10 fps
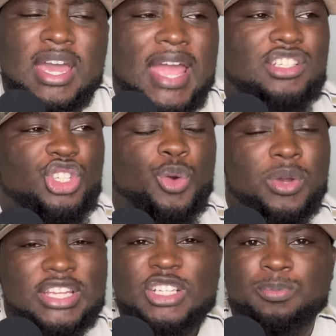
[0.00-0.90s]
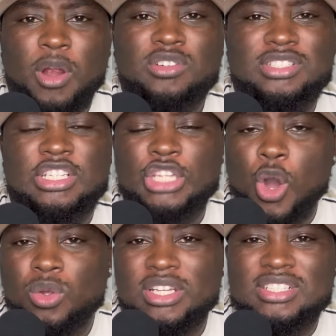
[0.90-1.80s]
And so when this person
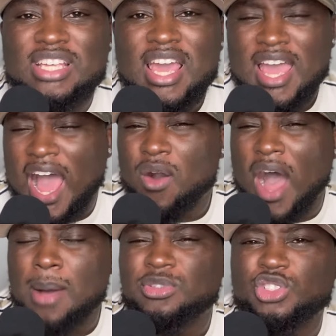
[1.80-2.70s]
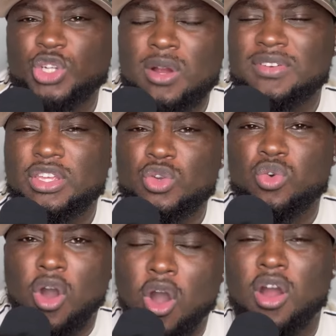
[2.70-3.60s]
notice how observant you
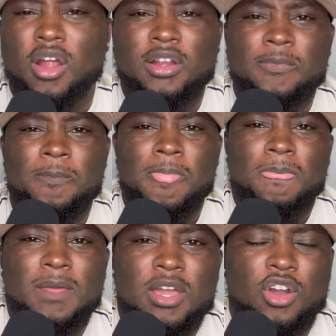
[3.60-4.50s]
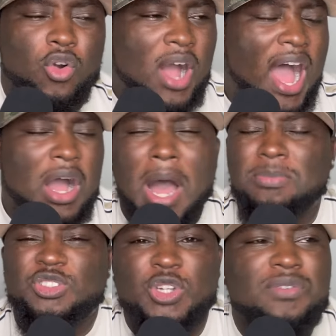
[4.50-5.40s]
are or how
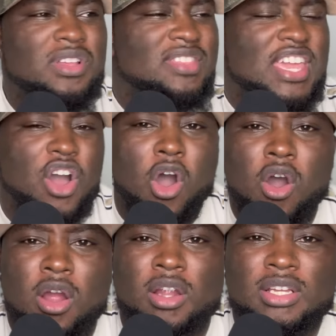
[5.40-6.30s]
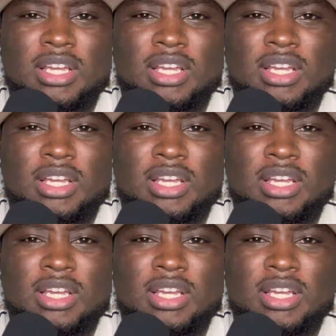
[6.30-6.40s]
observant they are,